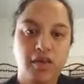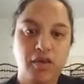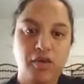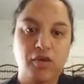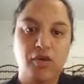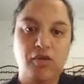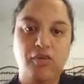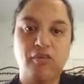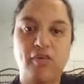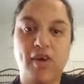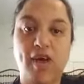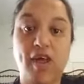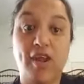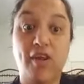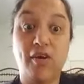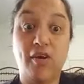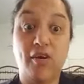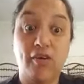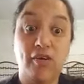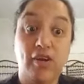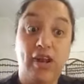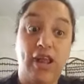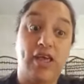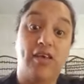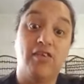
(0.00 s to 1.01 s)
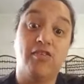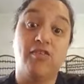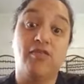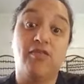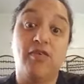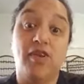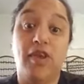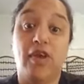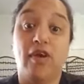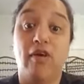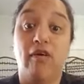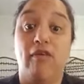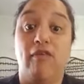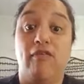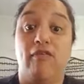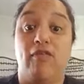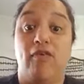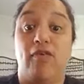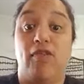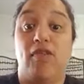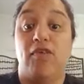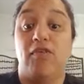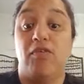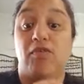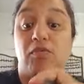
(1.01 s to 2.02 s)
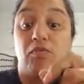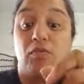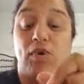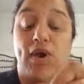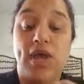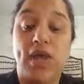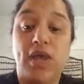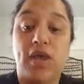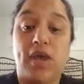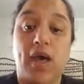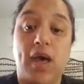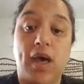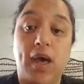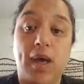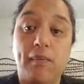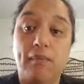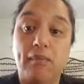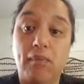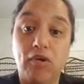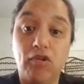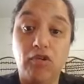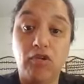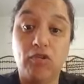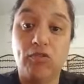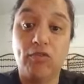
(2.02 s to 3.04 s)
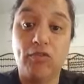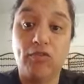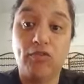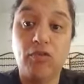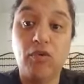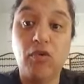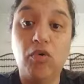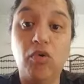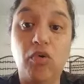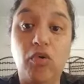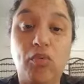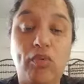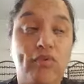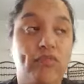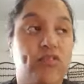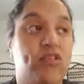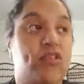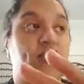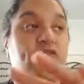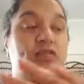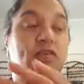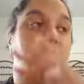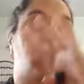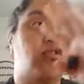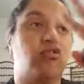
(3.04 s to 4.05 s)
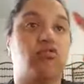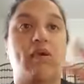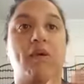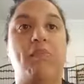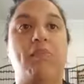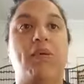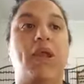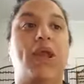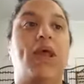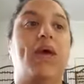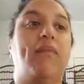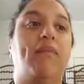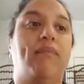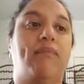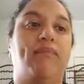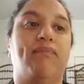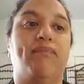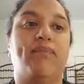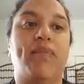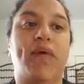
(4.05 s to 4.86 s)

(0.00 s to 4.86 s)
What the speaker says: Beautiful. I know last video for this week, module four, we've just finished wrapping up,